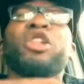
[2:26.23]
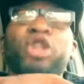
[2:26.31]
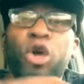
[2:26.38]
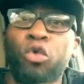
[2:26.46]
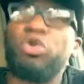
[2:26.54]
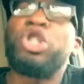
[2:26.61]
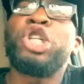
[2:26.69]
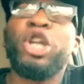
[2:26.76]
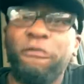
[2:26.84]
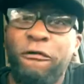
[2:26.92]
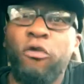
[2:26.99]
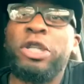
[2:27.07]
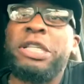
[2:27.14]
go
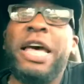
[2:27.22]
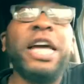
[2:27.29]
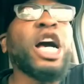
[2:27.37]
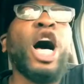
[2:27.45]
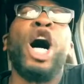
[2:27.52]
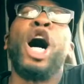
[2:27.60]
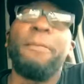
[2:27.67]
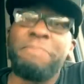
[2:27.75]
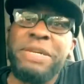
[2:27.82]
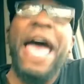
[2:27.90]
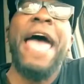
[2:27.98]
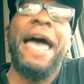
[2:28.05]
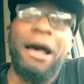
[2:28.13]
chill for a sec,
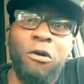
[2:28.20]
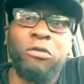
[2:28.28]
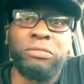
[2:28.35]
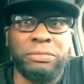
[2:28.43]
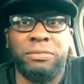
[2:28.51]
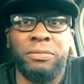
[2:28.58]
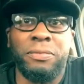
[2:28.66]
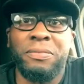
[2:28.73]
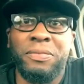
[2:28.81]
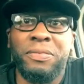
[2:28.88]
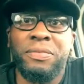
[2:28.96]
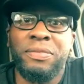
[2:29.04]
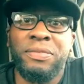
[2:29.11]
calm down.
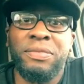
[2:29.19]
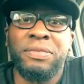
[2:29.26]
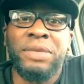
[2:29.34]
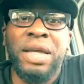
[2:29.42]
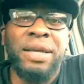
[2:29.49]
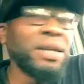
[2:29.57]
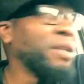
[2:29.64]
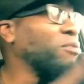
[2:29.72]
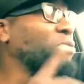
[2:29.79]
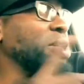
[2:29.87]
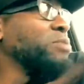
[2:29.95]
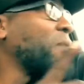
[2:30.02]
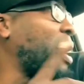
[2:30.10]
The
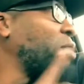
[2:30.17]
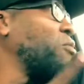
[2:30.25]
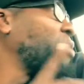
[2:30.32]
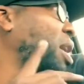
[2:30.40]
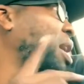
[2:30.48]
reason why I don't